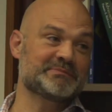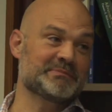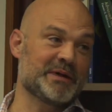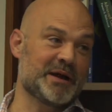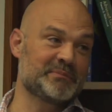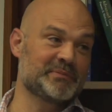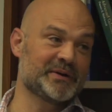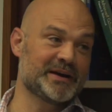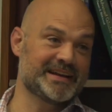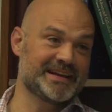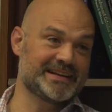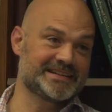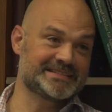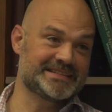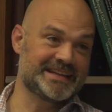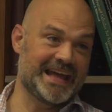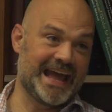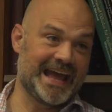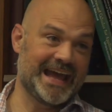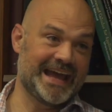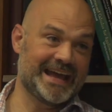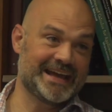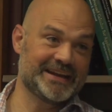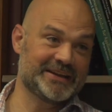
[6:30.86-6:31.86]
my buddy's
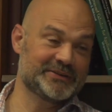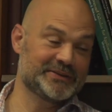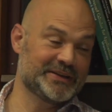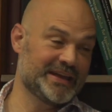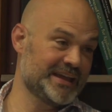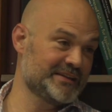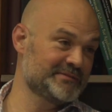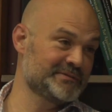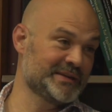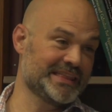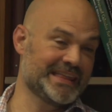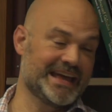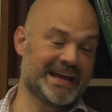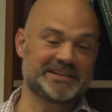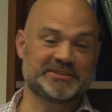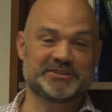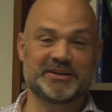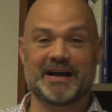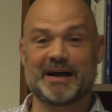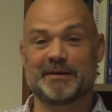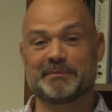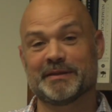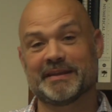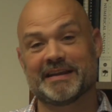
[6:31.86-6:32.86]
dad who gave me that
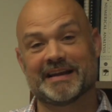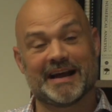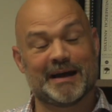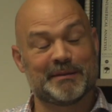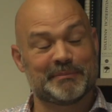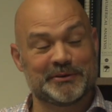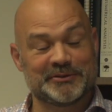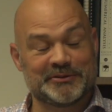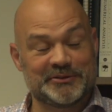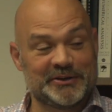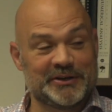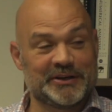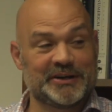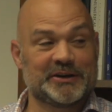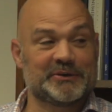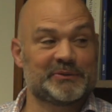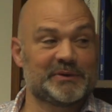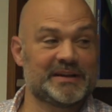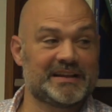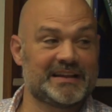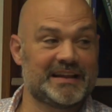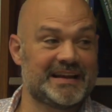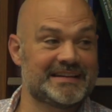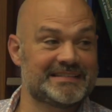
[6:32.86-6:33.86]
job and that opportunity to
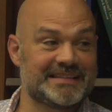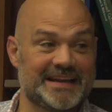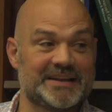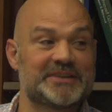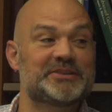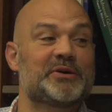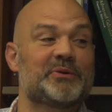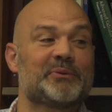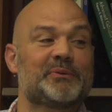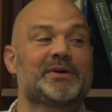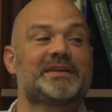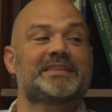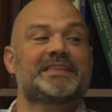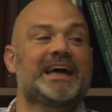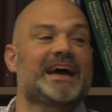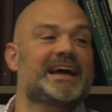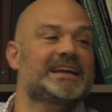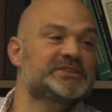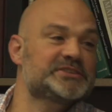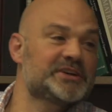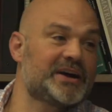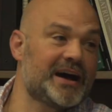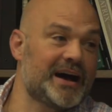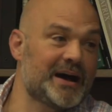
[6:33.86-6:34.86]
realize I don't want
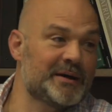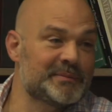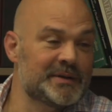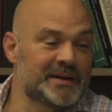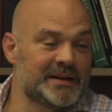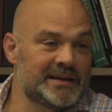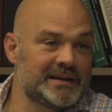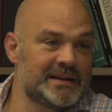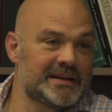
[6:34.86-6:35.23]
that job.